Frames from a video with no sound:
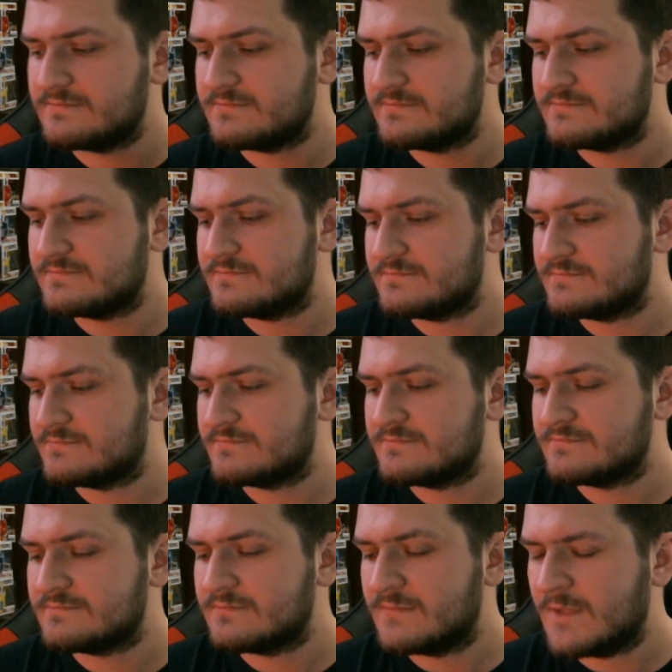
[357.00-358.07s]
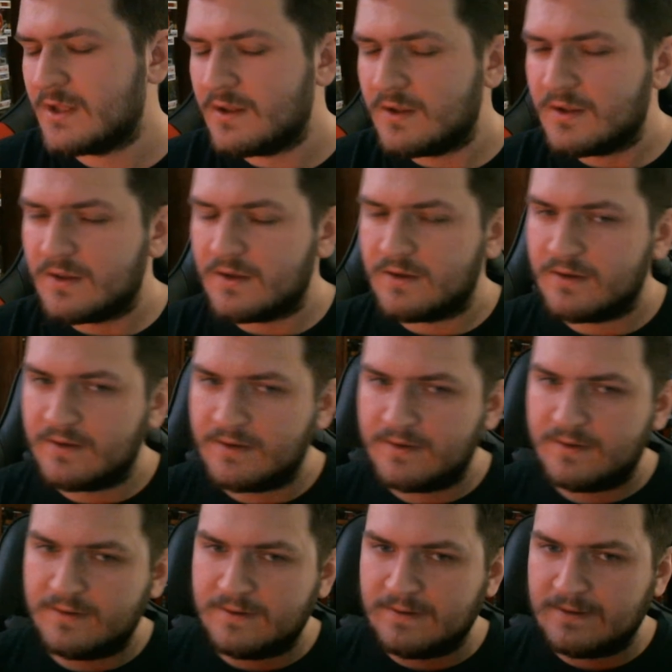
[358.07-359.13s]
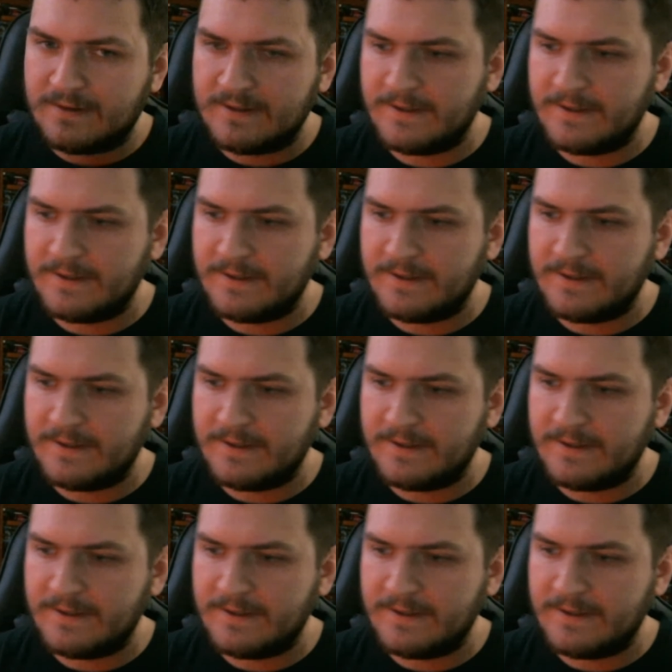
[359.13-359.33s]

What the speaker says: (no one is talking)